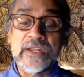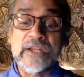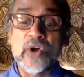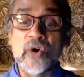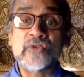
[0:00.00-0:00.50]

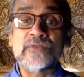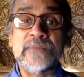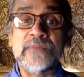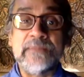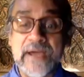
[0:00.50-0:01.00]
long to
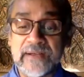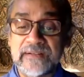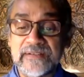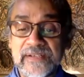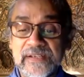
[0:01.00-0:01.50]
be back
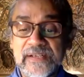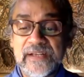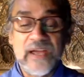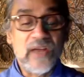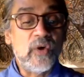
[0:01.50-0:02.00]

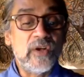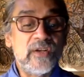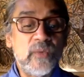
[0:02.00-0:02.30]
and wonder